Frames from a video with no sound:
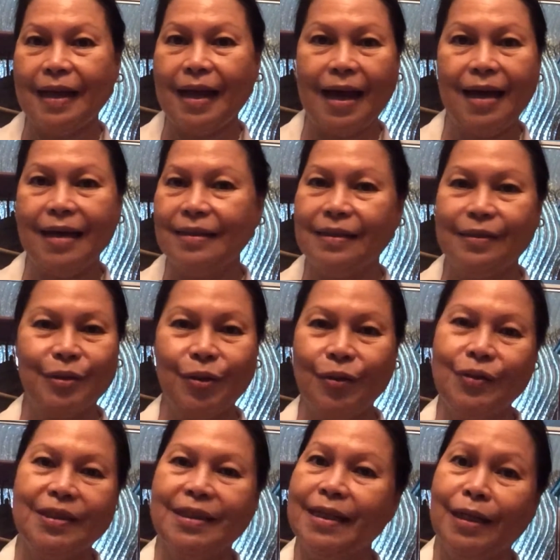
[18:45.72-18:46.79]
I
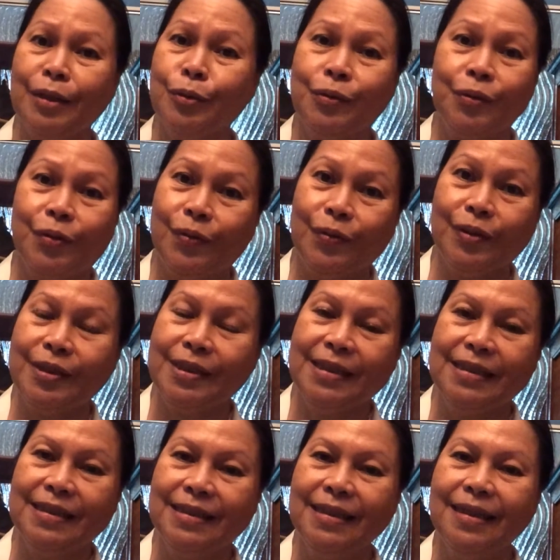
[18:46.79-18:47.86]
don't stick to
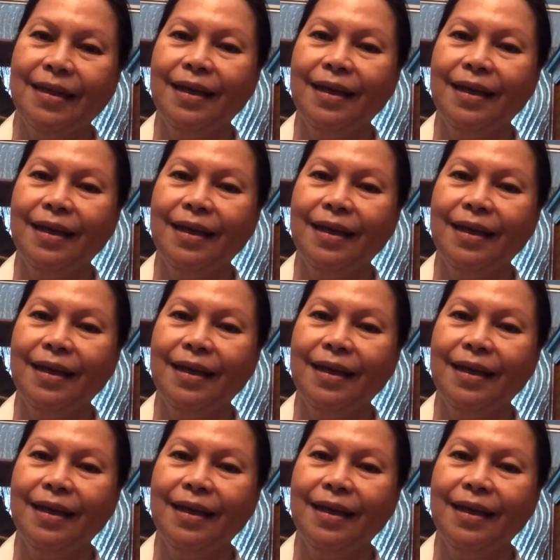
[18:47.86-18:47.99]
rules.